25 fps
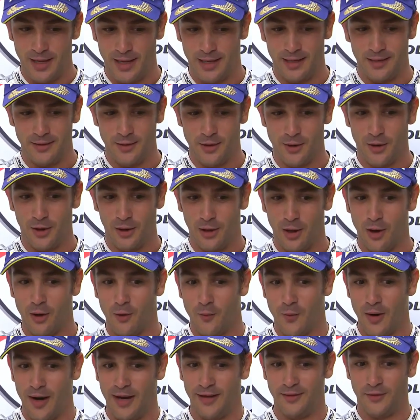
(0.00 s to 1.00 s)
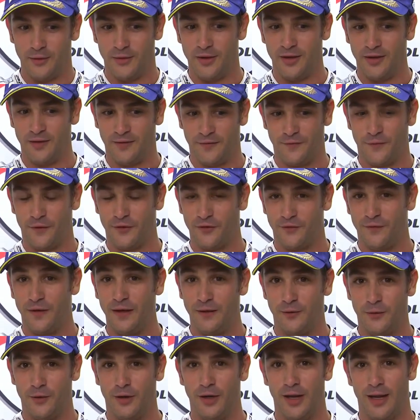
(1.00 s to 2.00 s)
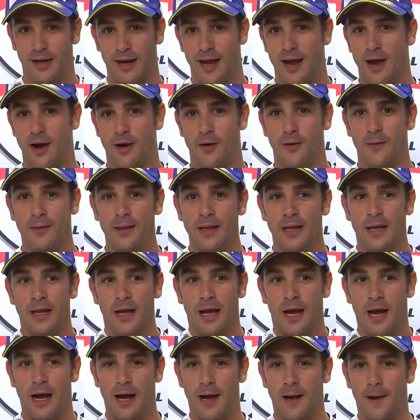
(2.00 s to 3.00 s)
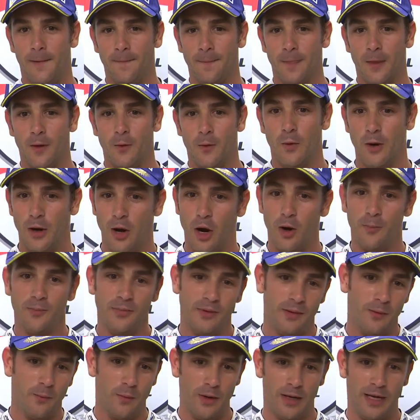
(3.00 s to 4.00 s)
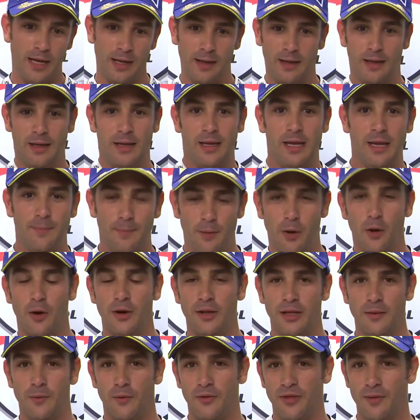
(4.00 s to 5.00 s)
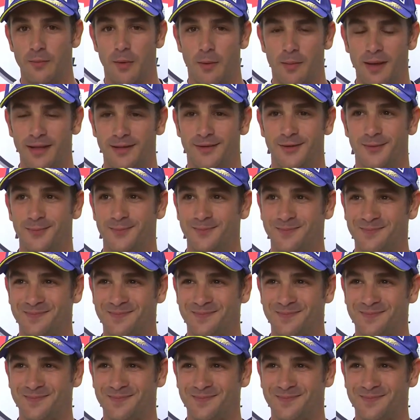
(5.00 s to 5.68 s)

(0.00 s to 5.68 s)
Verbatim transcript: And you know, a long way to this first victory, and now um, hope we keep keep going with the momentum.